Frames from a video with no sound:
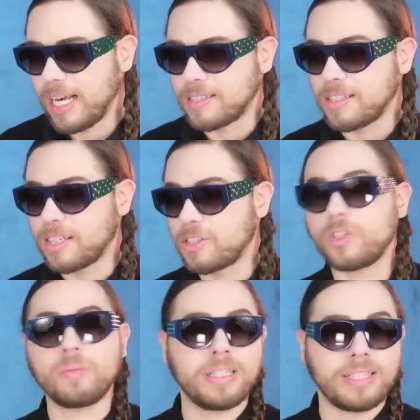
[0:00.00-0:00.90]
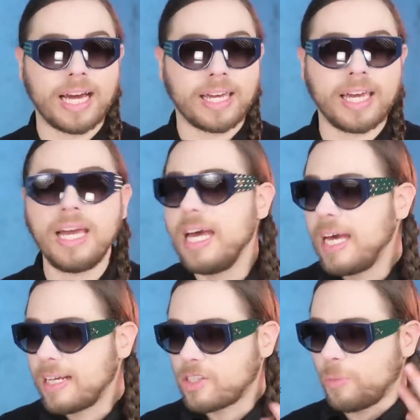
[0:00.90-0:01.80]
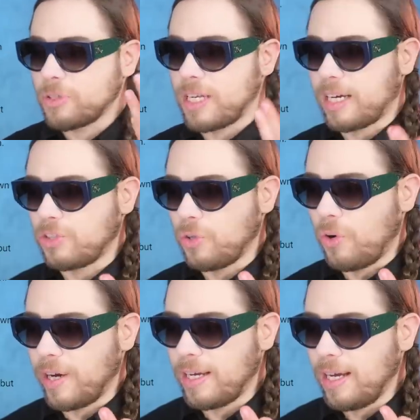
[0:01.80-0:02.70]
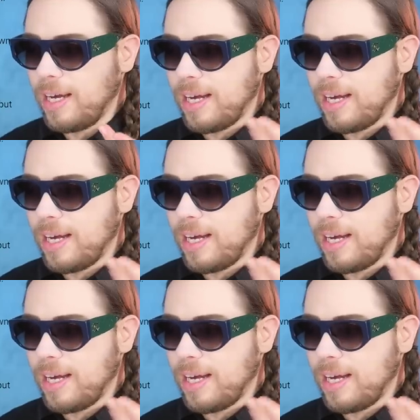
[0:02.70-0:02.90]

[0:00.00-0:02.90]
Yes, it's extremely tacky. It's almost like a toy.